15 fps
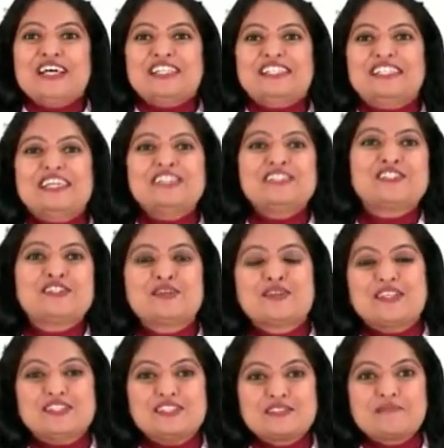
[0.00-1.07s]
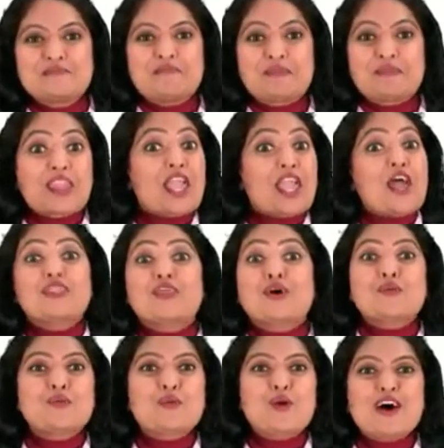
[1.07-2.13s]
Dear students, the
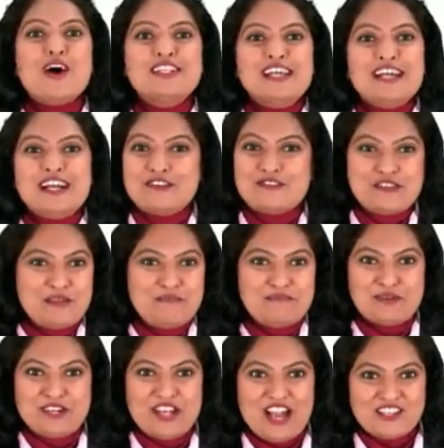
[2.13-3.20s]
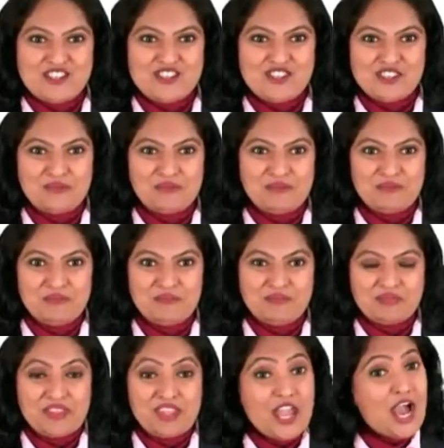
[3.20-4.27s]
word reproduction,
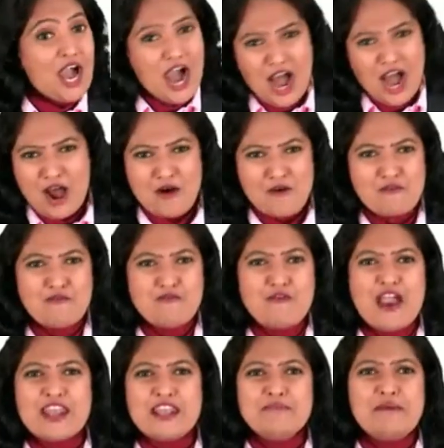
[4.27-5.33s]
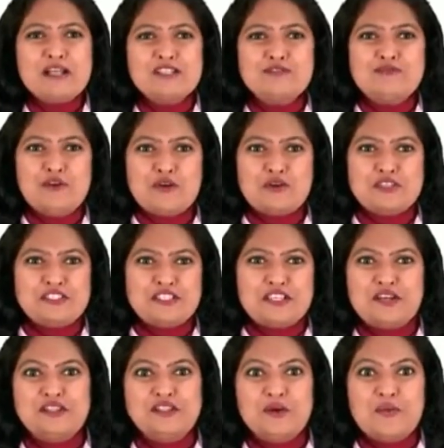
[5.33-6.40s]
very much
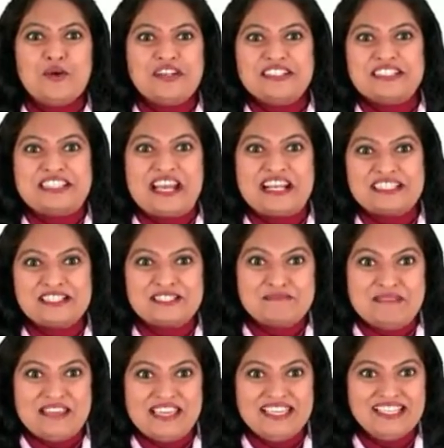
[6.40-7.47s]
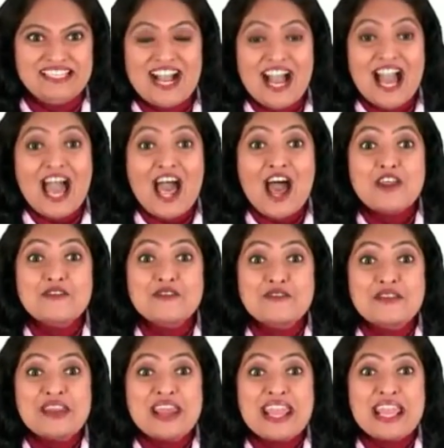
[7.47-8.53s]
focusing on the word, tells me
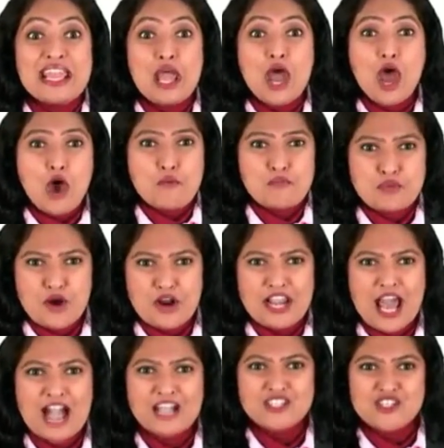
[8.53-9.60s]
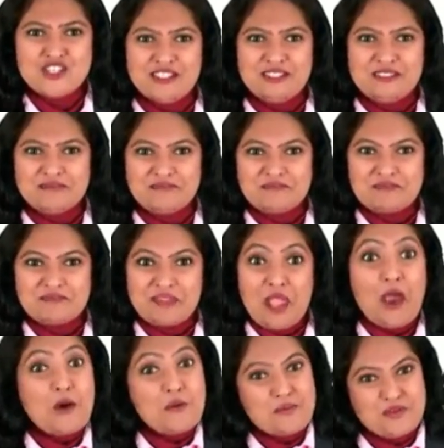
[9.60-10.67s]
reproduction,
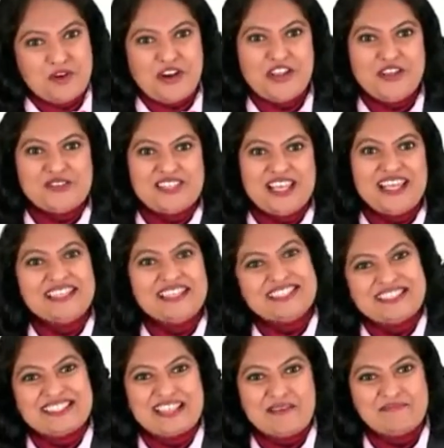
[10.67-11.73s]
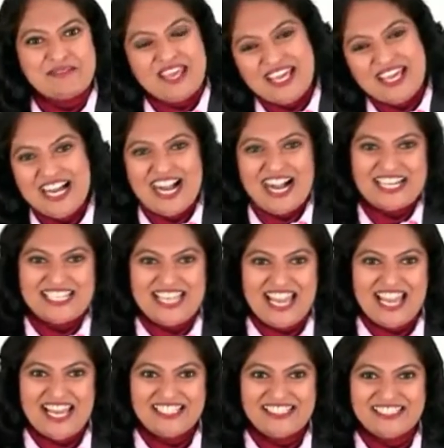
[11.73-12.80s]
producing something
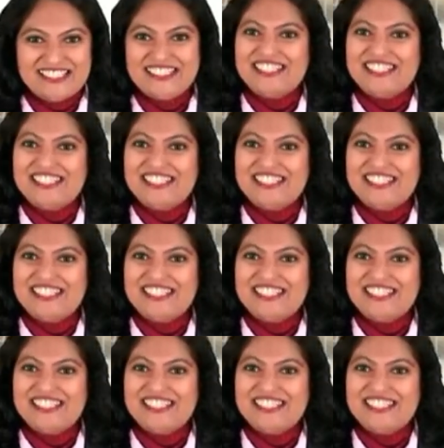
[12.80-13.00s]
again.